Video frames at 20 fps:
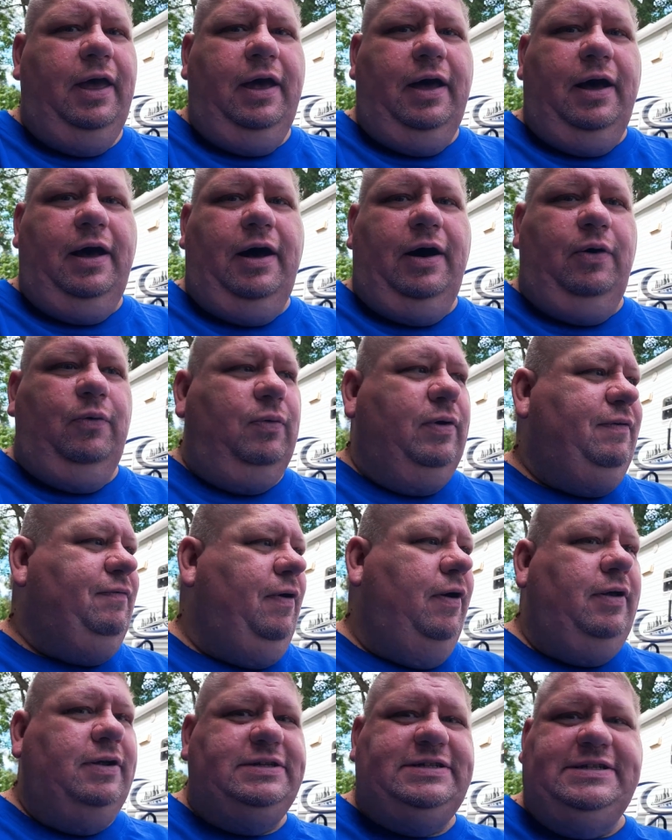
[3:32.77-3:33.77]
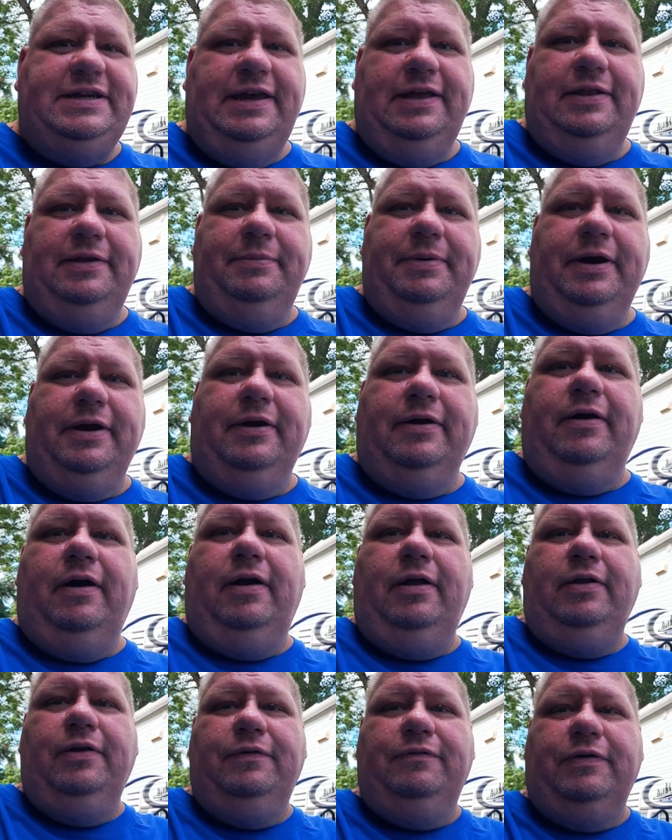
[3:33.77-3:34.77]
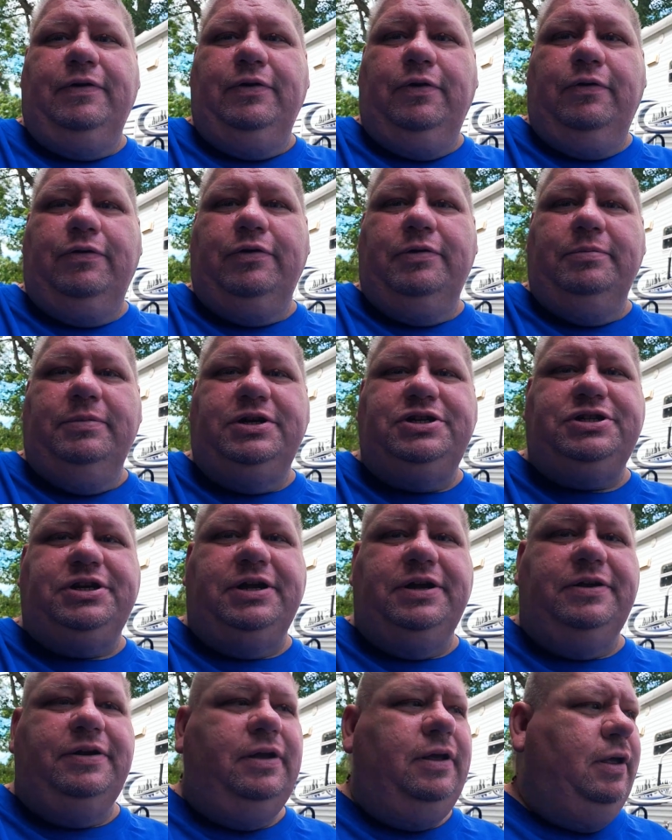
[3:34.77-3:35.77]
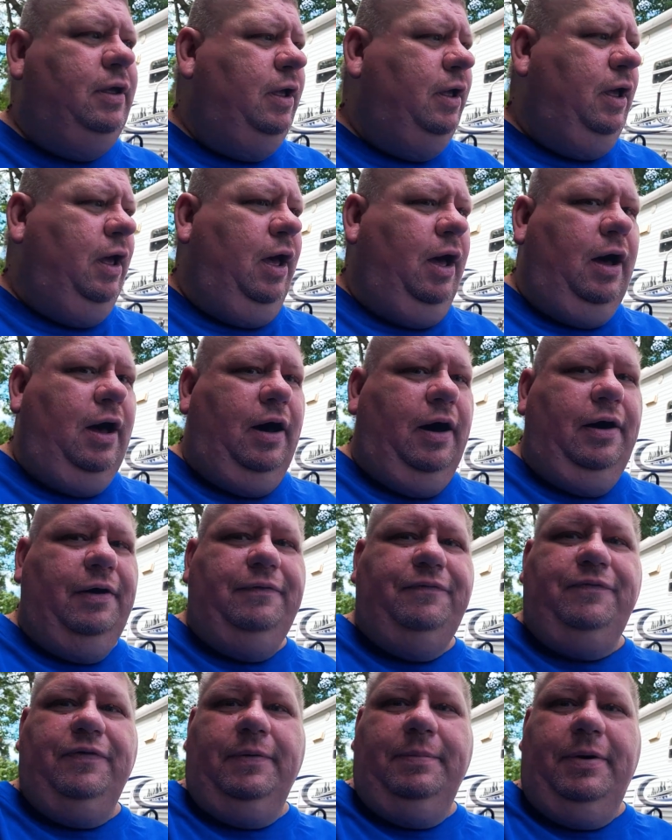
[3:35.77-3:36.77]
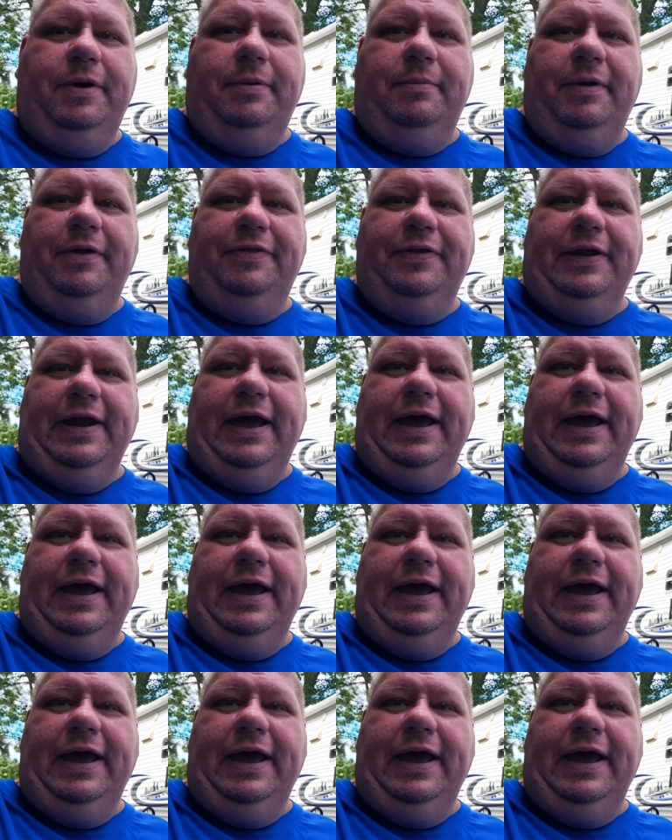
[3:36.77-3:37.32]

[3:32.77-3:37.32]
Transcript: uh, we've hauled Salem here all over northern Michigan uh, for about a month and a